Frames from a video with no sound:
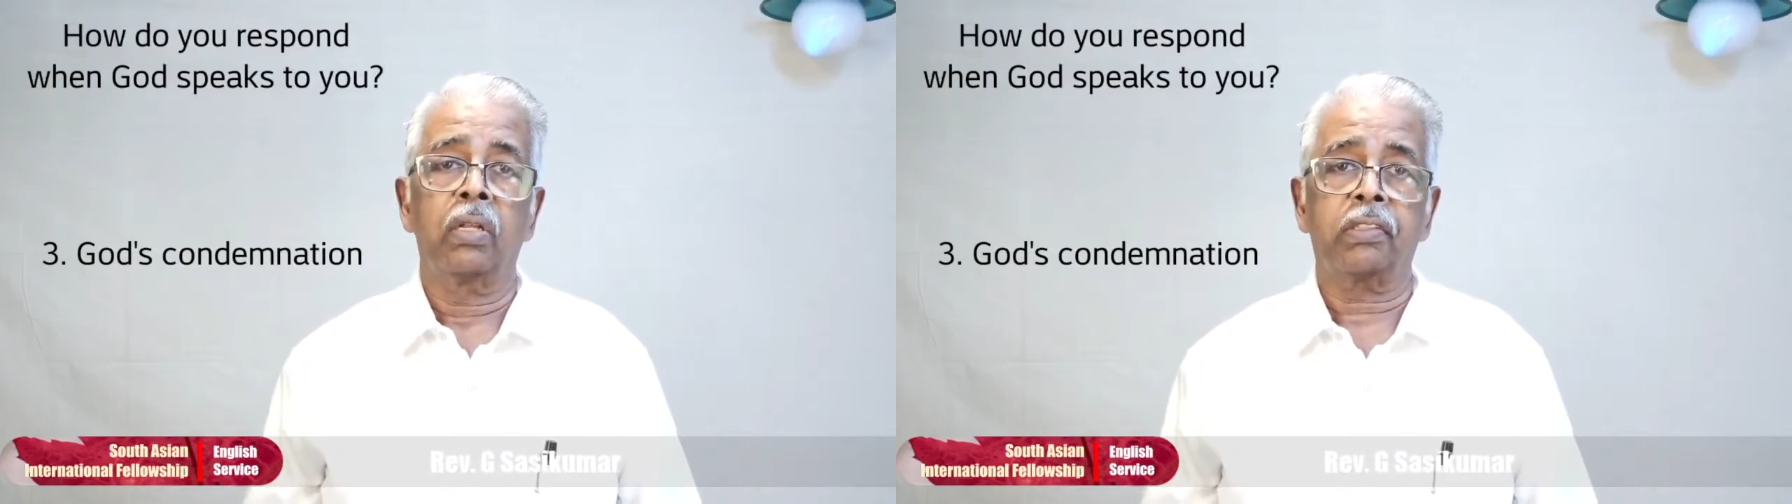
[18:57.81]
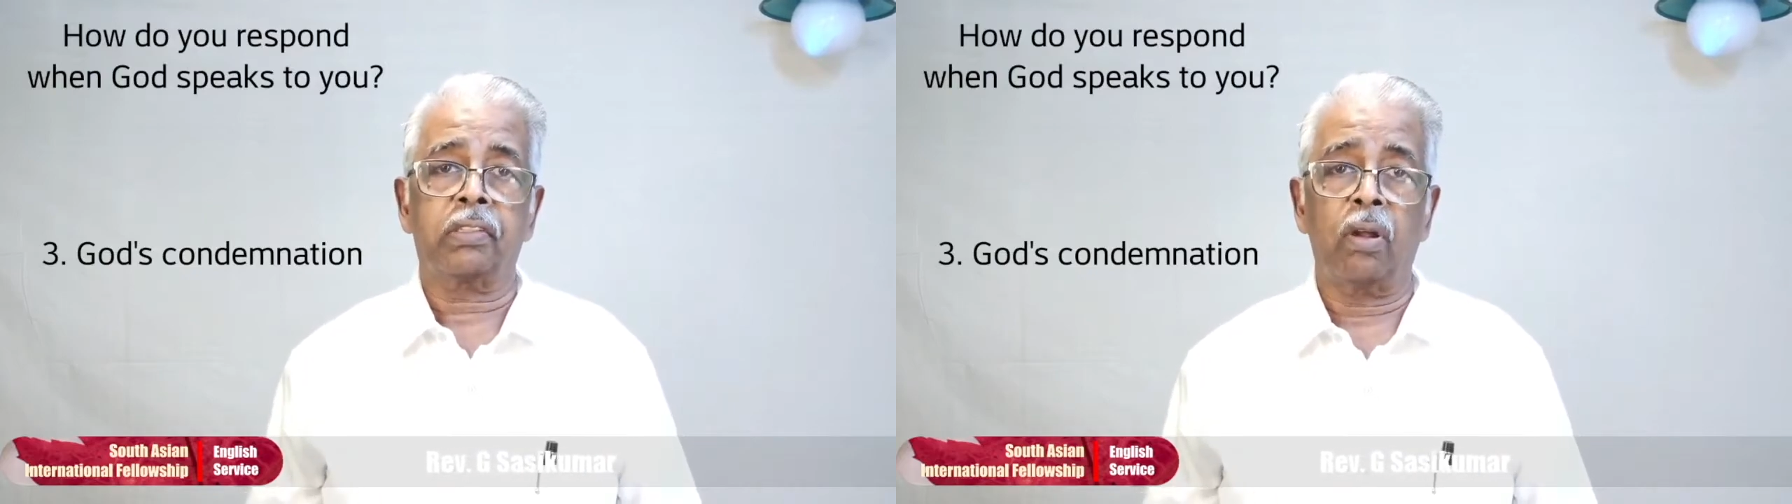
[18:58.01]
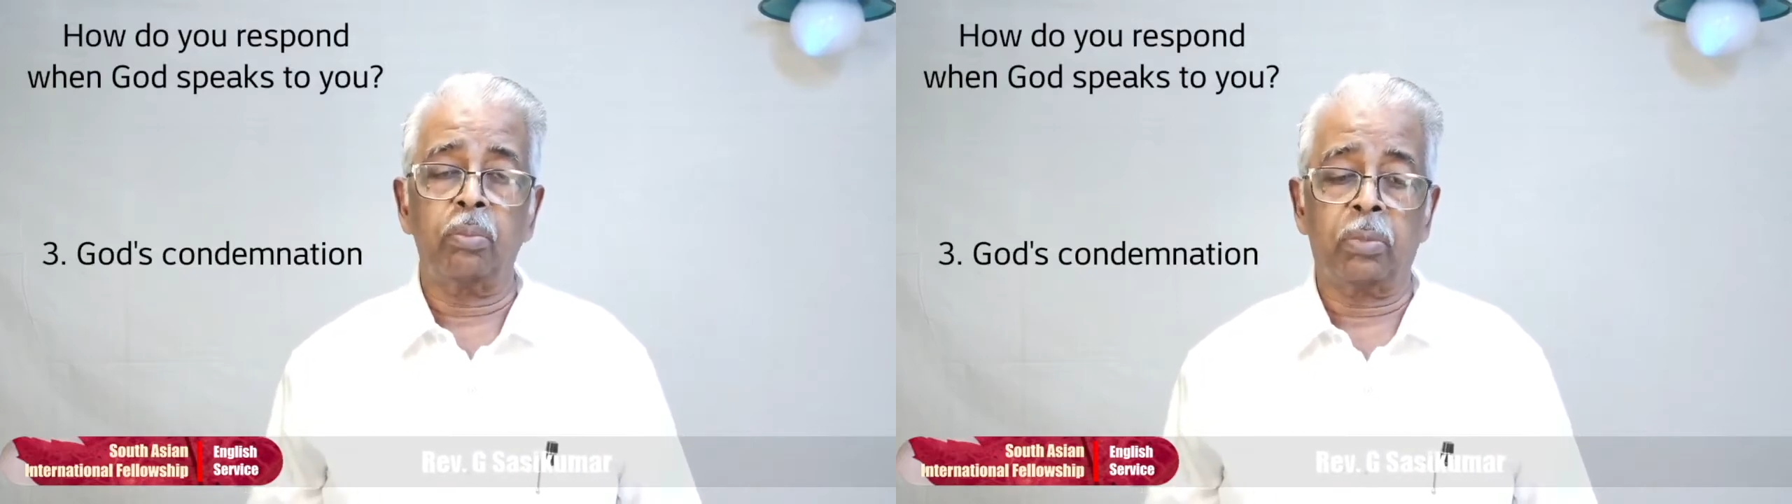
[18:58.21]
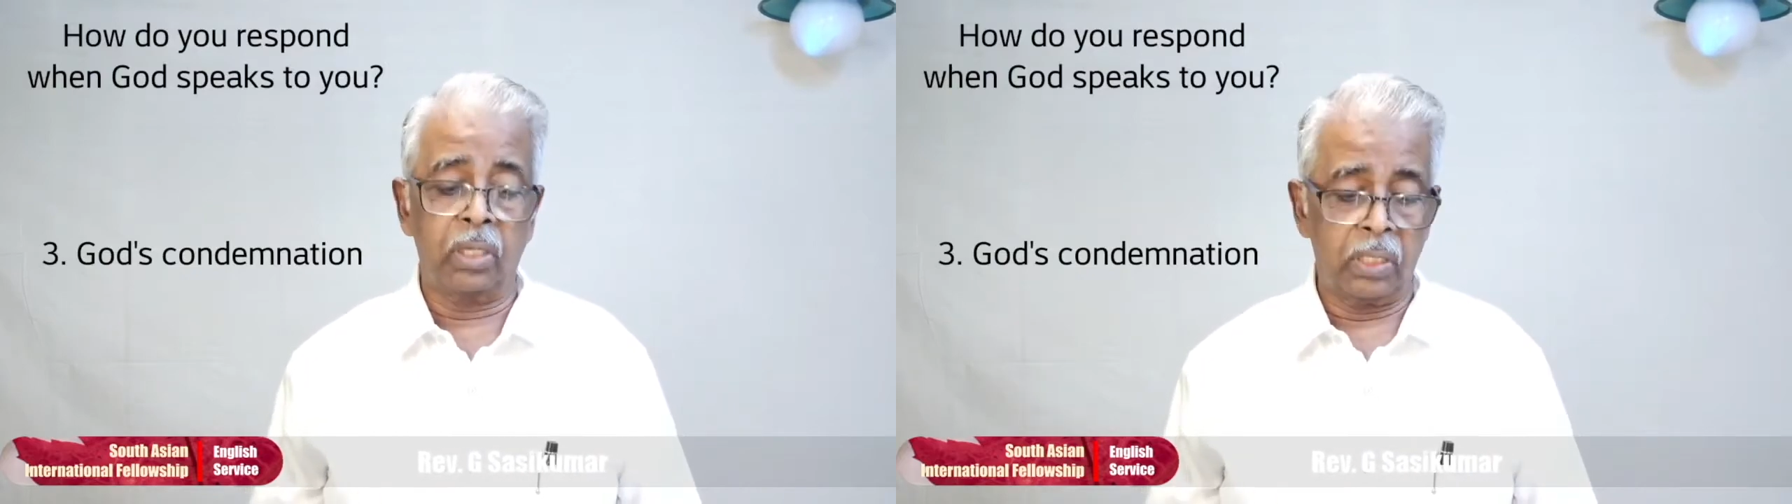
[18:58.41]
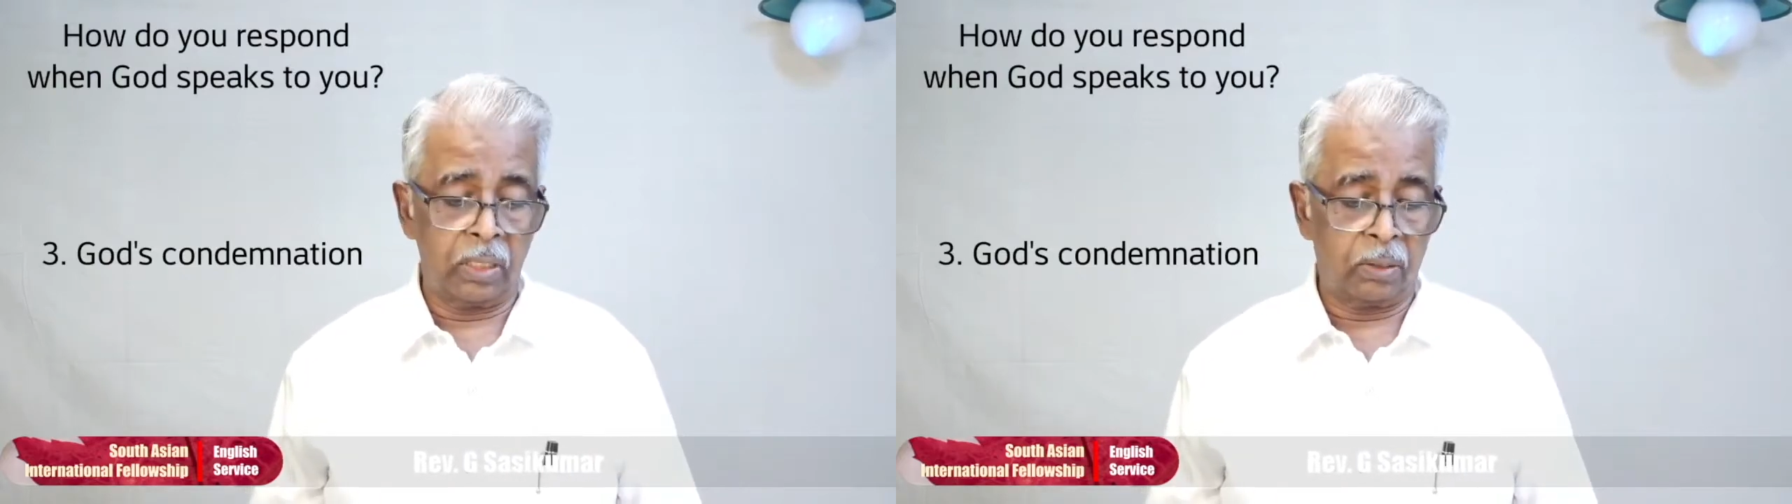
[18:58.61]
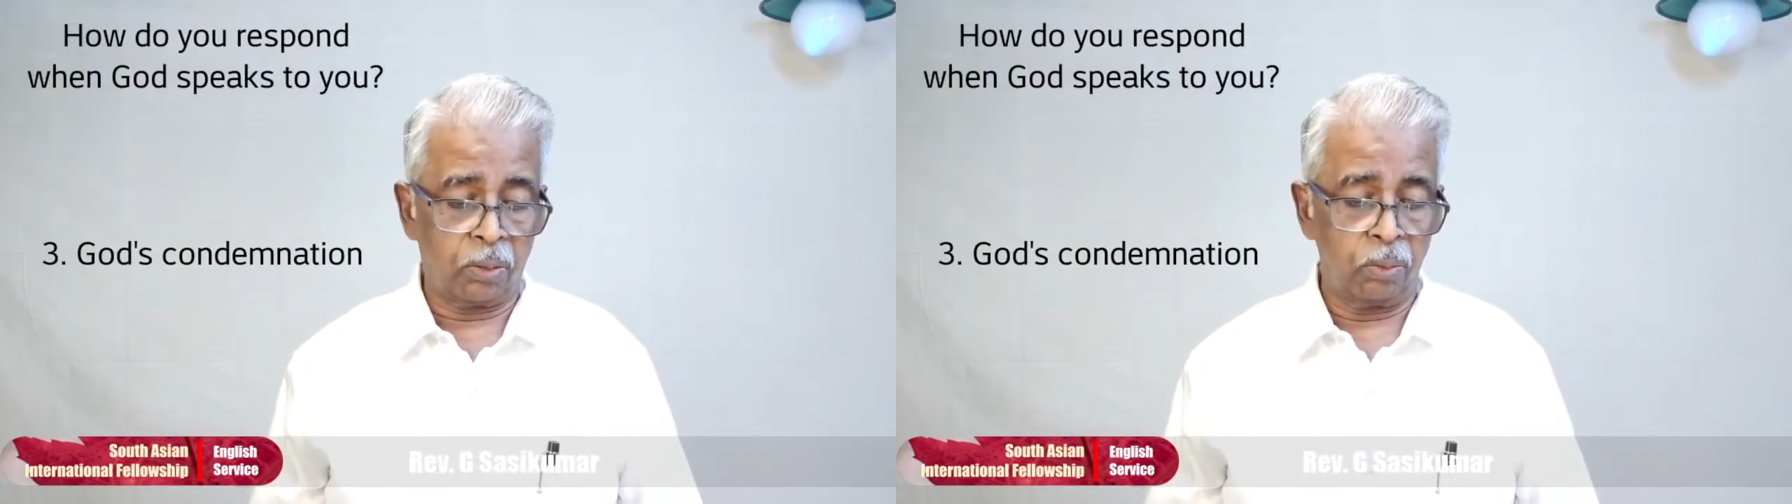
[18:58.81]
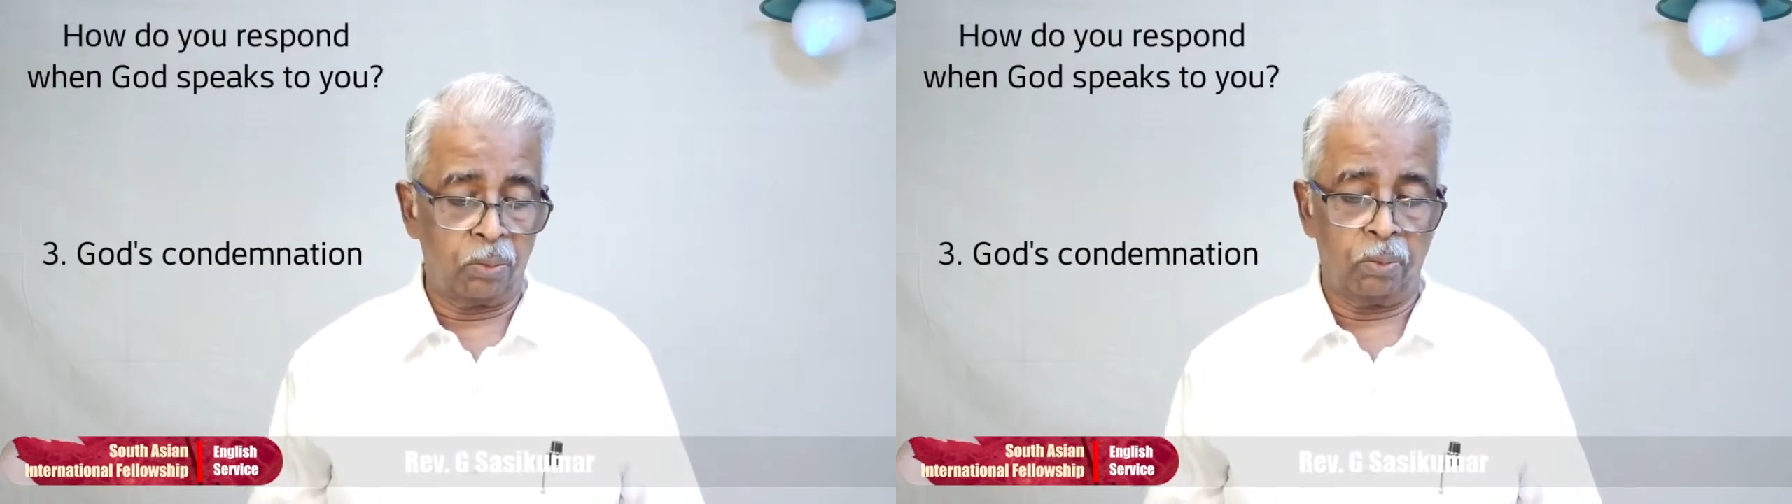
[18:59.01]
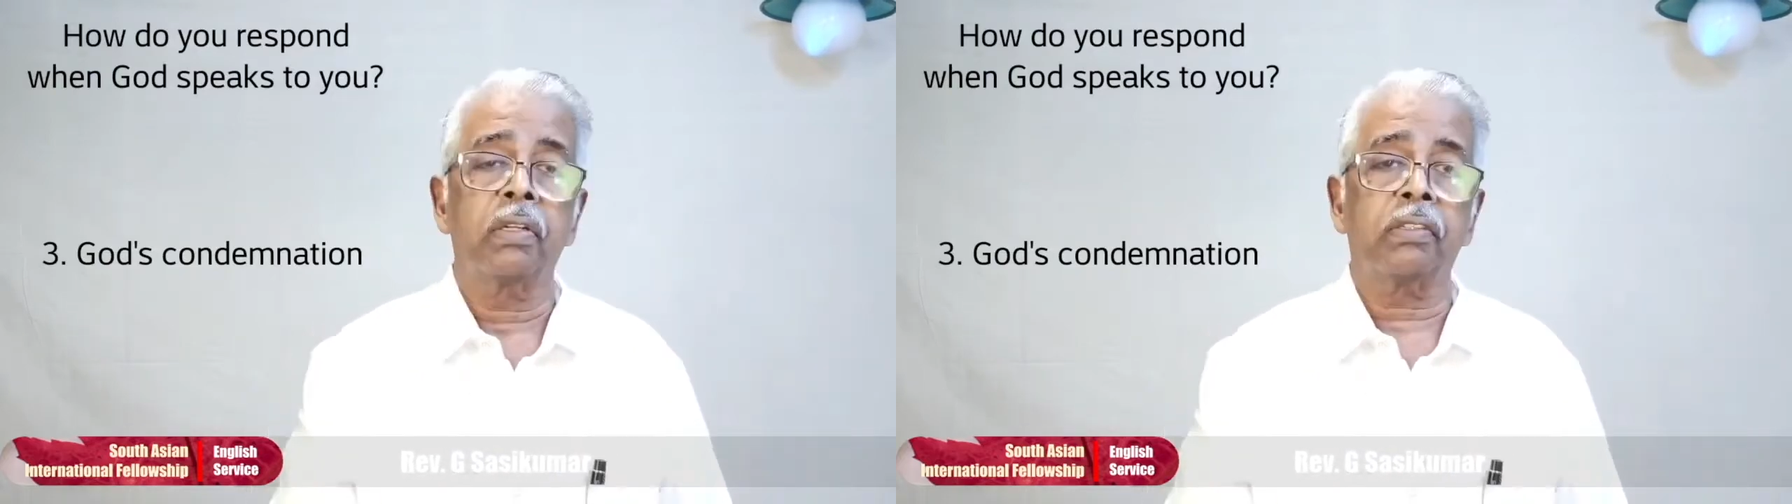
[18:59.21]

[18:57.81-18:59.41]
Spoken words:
Psalm 32,